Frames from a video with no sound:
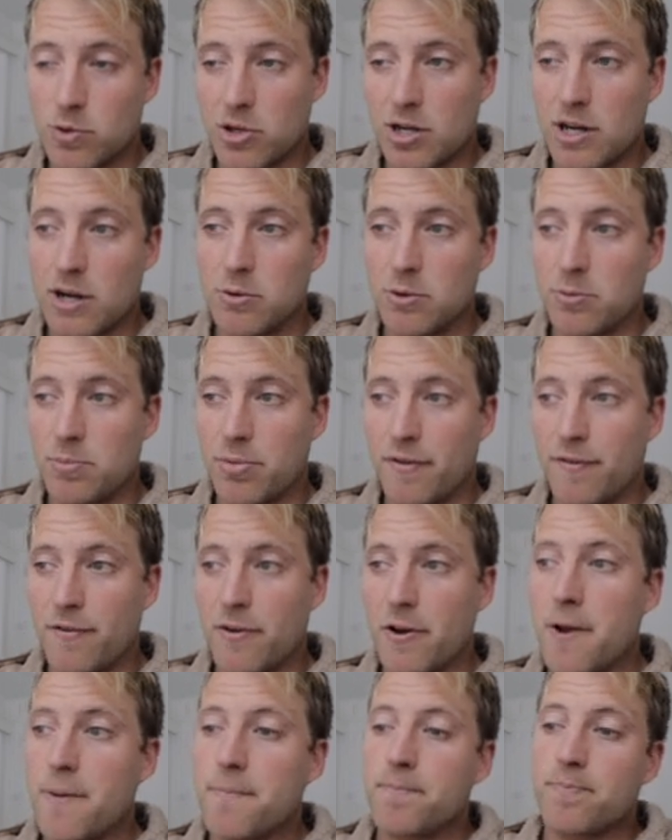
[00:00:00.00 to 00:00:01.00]
what I would
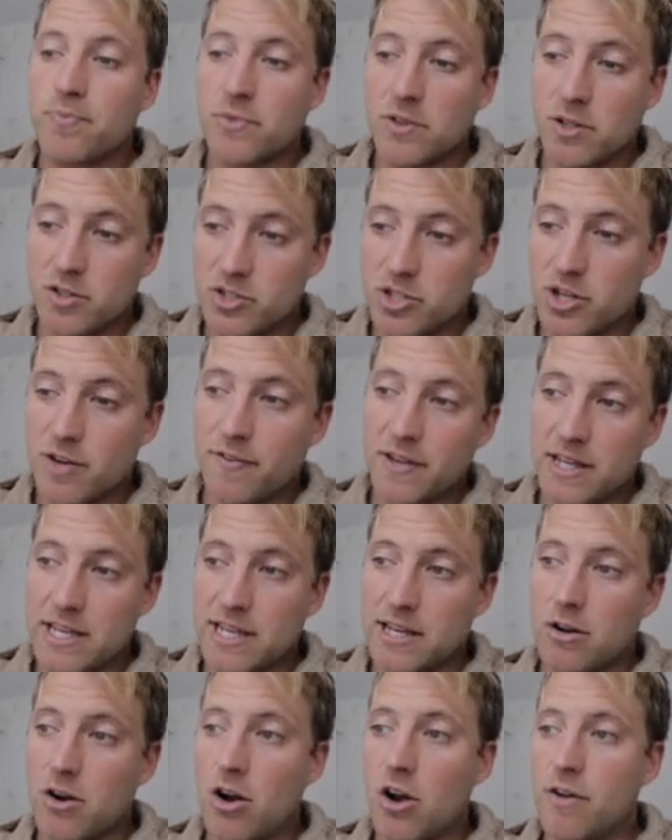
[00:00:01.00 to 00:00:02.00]
prefer. The surfer
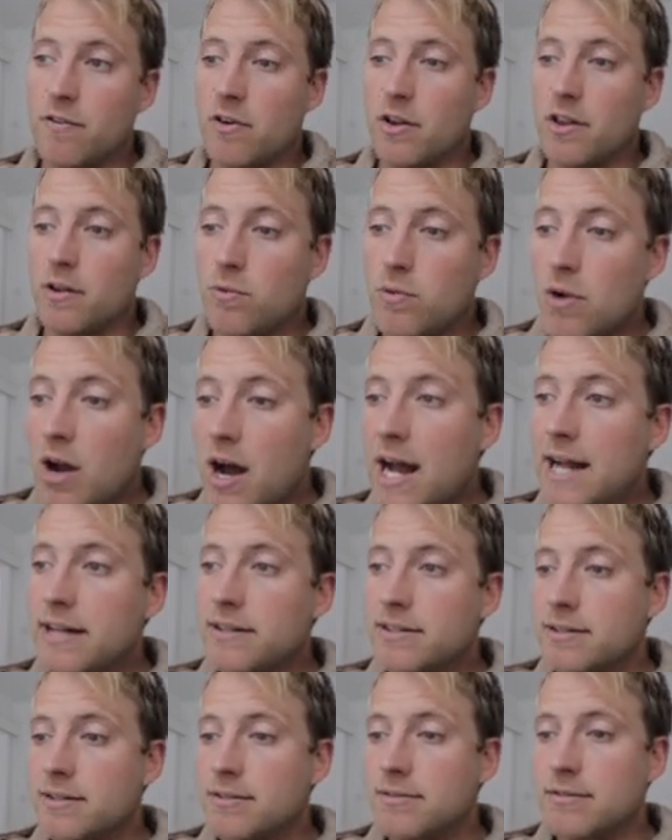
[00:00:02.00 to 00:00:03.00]
here over on the
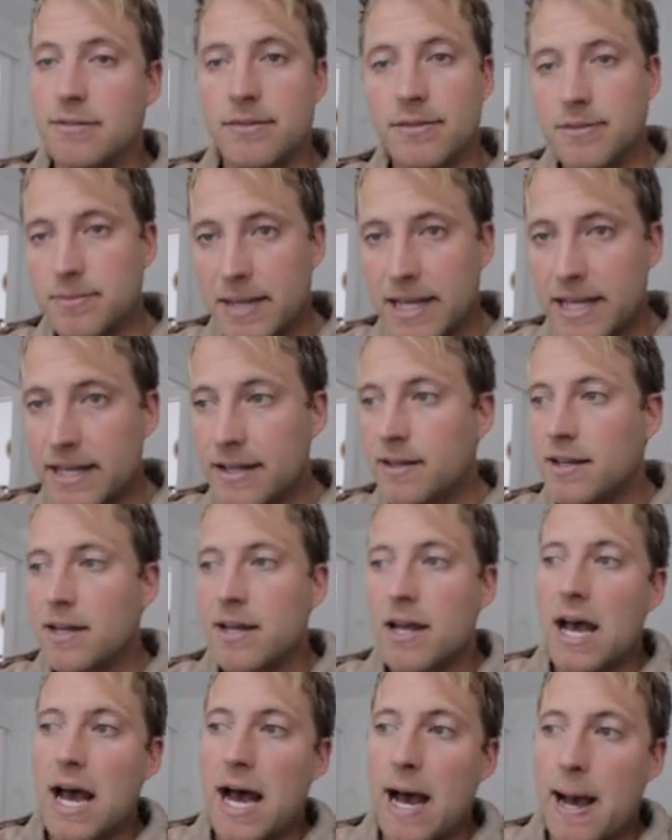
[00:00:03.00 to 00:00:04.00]
right, that's me,
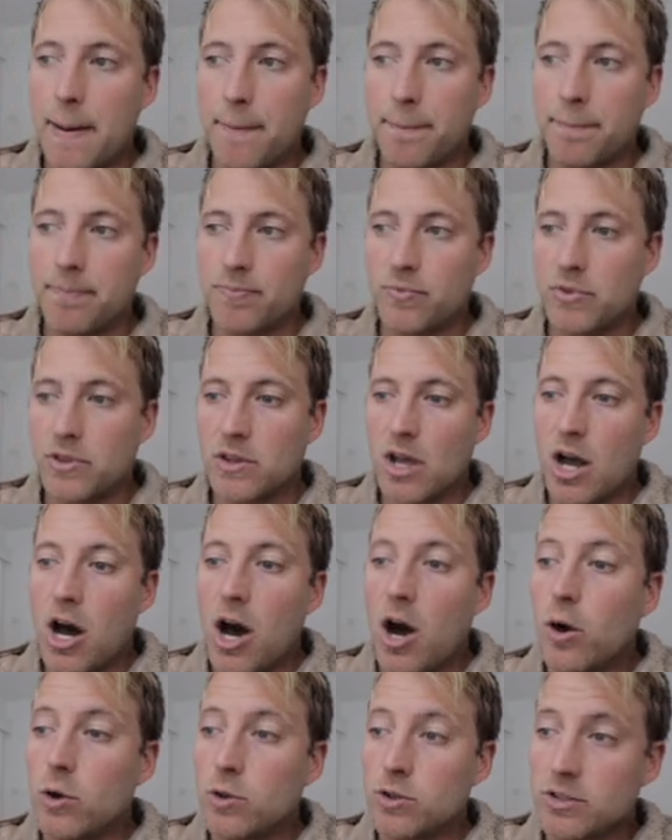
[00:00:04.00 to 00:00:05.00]

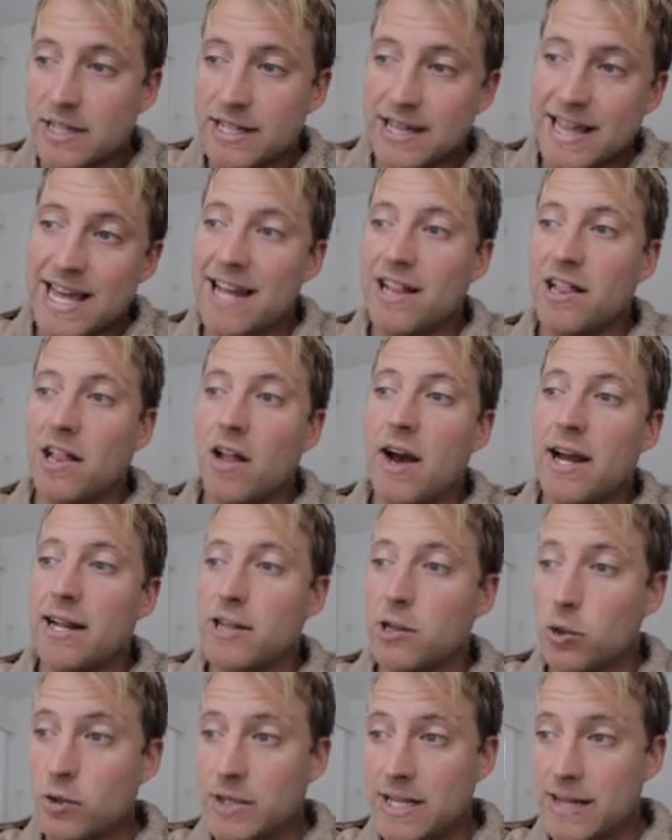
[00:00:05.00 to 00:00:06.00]
holding that
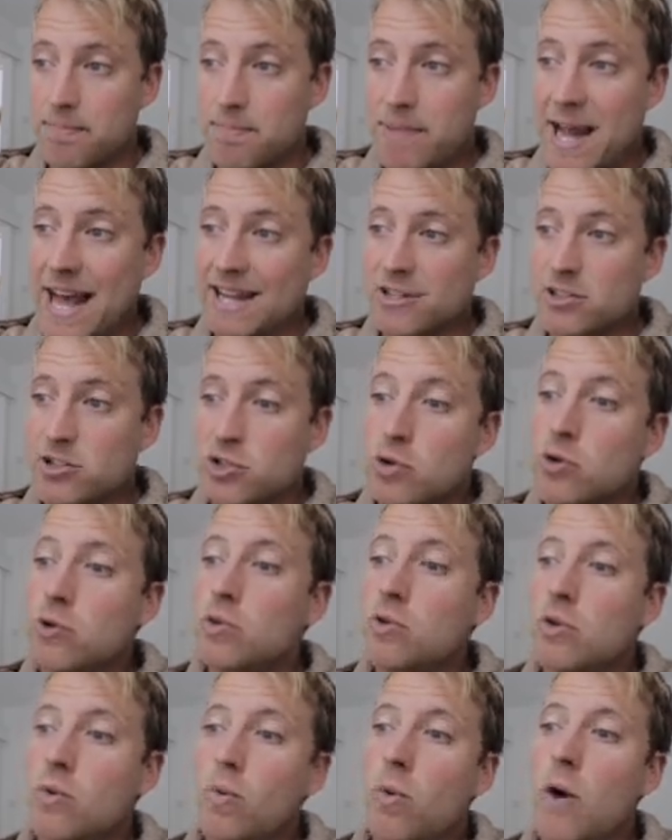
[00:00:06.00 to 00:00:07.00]
line, looking back
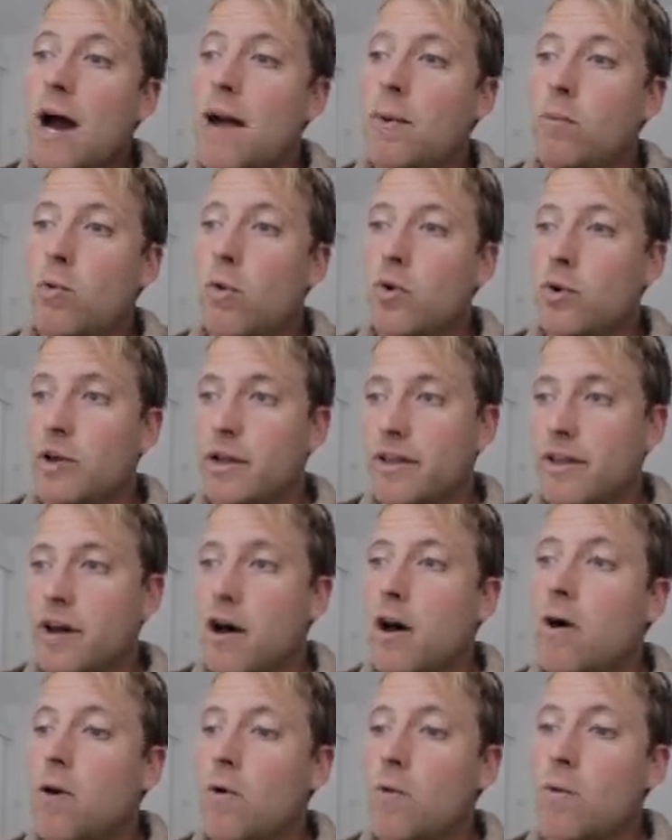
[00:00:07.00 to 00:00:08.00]
to the white water the
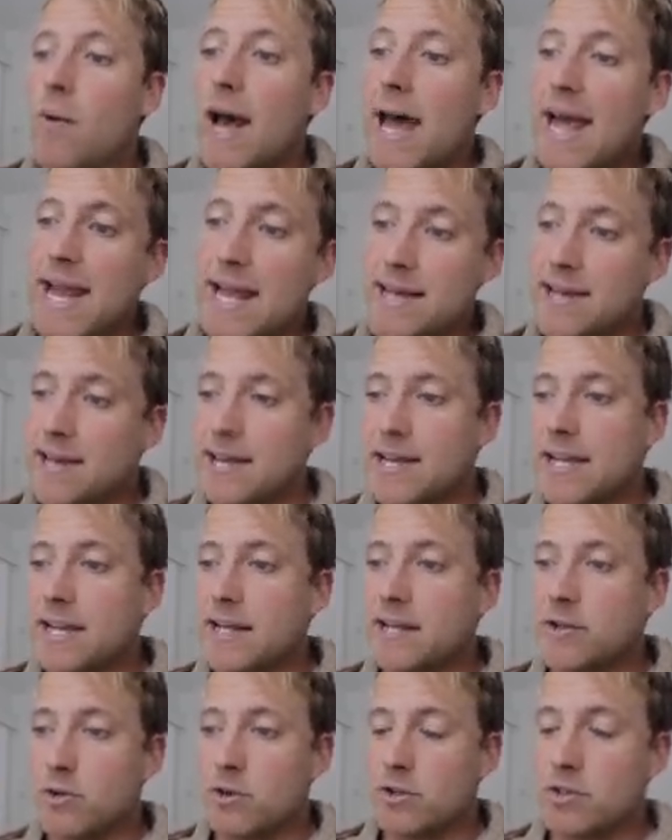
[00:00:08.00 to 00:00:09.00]
whole way
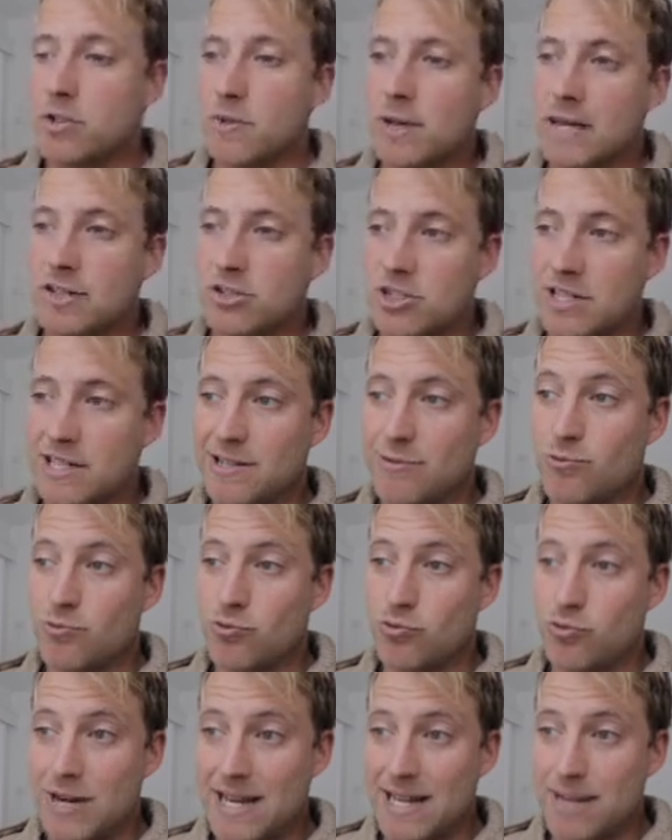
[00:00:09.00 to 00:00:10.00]
in order to actually
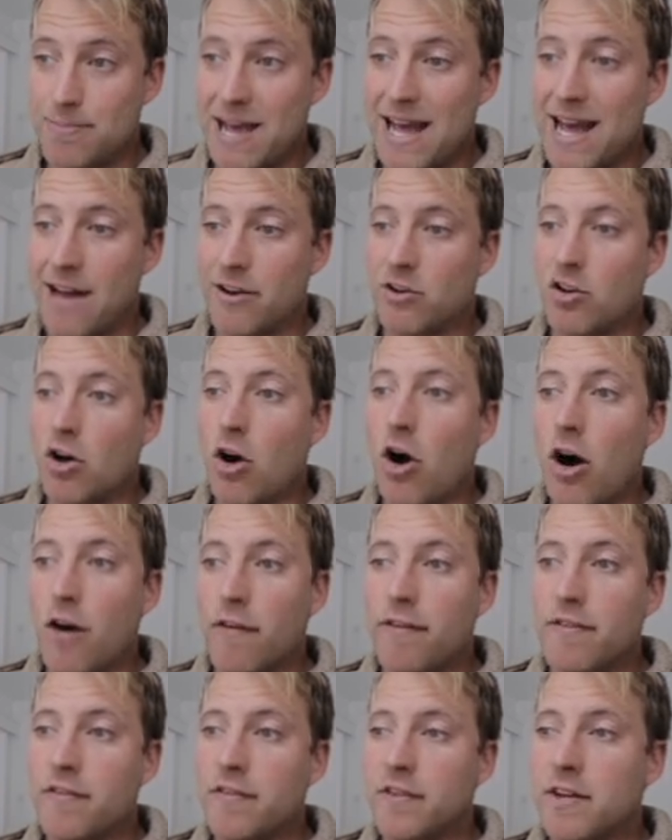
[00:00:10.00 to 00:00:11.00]
rebound
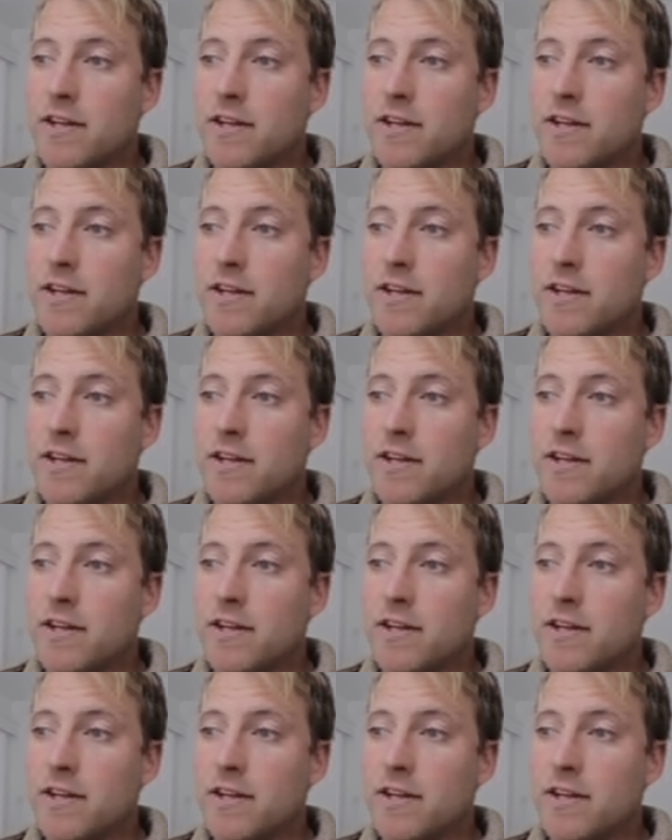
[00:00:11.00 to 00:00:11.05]
off of